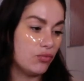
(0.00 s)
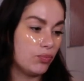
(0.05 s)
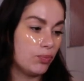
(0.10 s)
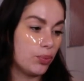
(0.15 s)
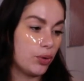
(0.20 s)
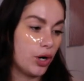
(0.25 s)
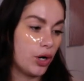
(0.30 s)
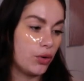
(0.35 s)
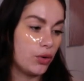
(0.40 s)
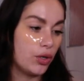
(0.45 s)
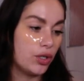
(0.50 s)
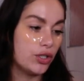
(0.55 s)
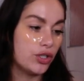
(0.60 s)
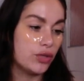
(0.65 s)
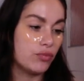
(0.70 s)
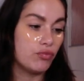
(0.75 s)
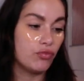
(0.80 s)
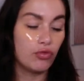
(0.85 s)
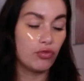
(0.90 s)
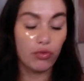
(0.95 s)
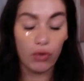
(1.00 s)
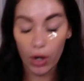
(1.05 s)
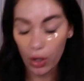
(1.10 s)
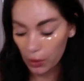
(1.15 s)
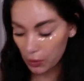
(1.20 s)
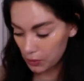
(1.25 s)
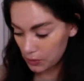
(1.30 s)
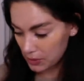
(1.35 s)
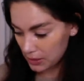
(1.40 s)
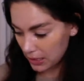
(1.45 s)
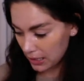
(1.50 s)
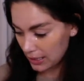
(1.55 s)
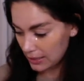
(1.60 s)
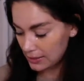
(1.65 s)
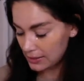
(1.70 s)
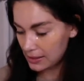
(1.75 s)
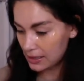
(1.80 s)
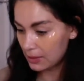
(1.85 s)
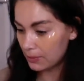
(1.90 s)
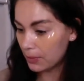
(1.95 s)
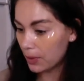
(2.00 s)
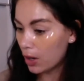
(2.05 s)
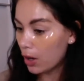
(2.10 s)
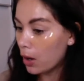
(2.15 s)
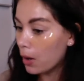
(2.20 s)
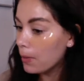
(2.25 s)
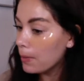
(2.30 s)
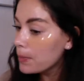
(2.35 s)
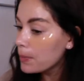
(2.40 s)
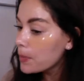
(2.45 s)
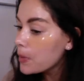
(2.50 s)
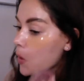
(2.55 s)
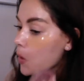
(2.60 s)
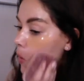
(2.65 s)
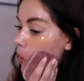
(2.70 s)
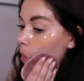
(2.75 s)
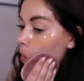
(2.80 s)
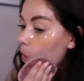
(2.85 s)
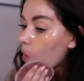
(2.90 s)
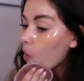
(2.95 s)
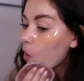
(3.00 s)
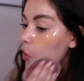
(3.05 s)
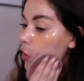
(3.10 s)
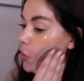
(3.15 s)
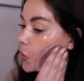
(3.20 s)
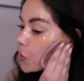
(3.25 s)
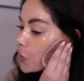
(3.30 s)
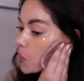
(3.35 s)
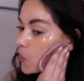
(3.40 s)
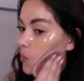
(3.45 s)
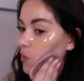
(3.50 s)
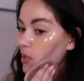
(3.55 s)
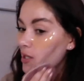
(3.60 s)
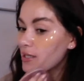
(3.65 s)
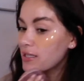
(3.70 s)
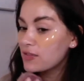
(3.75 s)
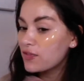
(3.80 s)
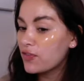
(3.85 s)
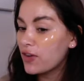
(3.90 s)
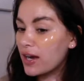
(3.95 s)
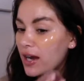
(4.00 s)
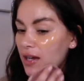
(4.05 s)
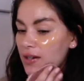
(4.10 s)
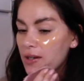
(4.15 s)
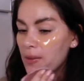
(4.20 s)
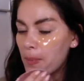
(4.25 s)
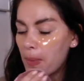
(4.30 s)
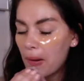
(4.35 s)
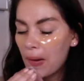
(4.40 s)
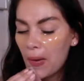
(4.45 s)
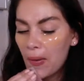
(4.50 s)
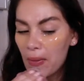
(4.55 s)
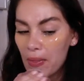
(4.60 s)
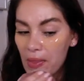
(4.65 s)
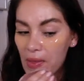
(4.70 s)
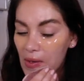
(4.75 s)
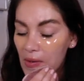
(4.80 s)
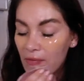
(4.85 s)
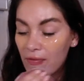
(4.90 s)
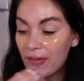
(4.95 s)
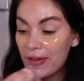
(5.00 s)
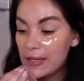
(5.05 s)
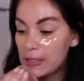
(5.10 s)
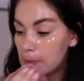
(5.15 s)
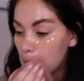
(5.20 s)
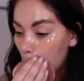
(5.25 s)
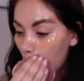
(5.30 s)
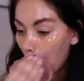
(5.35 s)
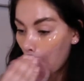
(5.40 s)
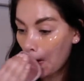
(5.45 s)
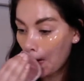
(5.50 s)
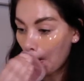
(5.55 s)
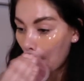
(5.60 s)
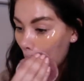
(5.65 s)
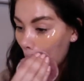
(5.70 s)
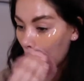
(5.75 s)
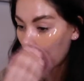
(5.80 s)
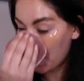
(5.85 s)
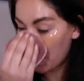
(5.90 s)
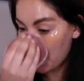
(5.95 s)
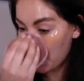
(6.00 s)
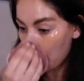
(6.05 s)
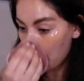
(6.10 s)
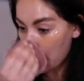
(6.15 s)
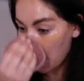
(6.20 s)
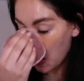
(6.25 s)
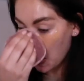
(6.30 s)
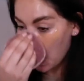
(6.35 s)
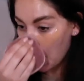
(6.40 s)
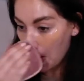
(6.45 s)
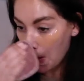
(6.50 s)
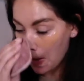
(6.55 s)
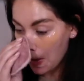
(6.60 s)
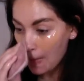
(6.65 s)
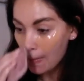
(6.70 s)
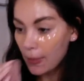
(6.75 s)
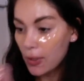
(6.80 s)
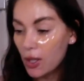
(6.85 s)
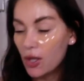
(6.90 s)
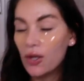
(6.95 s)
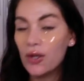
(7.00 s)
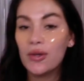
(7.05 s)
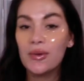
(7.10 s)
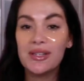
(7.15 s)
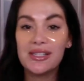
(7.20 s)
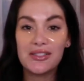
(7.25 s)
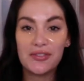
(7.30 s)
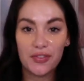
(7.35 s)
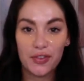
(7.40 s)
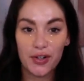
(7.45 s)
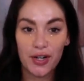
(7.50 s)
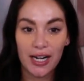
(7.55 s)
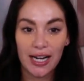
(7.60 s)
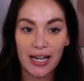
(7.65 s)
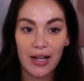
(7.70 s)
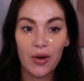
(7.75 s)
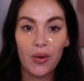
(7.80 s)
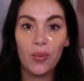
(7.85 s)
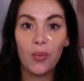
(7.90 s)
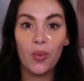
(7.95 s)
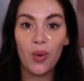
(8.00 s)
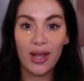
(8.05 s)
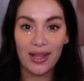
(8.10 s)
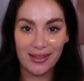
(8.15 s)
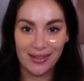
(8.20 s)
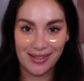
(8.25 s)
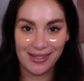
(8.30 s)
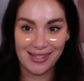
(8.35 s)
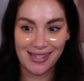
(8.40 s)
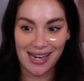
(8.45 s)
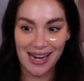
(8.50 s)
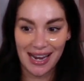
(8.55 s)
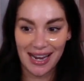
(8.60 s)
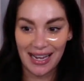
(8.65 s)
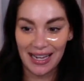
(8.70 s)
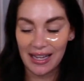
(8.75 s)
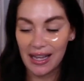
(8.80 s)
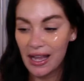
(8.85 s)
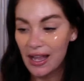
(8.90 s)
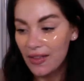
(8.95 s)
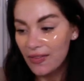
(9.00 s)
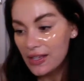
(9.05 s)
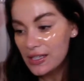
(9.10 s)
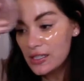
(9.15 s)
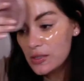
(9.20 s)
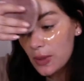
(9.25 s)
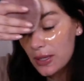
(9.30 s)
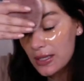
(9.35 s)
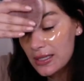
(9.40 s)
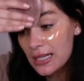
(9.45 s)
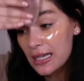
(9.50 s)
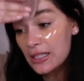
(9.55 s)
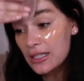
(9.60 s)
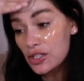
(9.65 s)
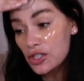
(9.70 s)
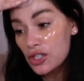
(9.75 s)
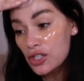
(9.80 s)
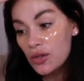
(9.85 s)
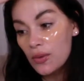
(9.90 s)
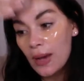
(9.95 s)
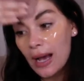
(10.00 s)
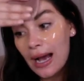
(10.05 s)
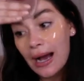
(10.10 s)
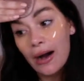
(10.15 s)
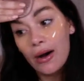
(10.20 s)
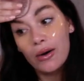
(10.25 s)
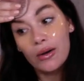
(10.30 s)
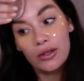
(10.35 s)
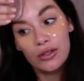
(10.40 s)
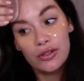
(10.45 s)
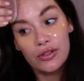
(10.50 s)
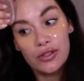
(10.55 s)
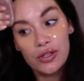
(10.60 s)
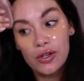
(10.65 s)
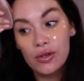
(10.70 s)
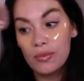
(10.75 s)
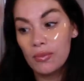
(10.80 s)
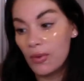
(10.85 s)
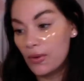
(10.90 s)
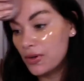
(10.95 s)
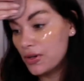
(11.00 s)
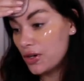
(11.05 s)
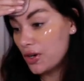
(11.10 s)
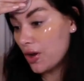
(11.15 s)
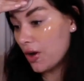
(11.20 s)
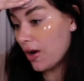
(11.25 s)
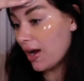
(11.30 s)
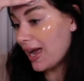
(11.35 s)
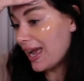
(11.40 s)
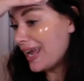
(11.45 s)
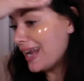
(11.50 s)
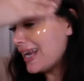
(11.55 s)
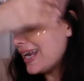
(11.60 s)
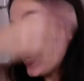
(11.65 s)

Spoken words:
Pro Collagen Rose Cleansing Balm. Who is free? I did put it on the Facebook group. Who is free on Wednesday? This Wednesday to do our Zoom night.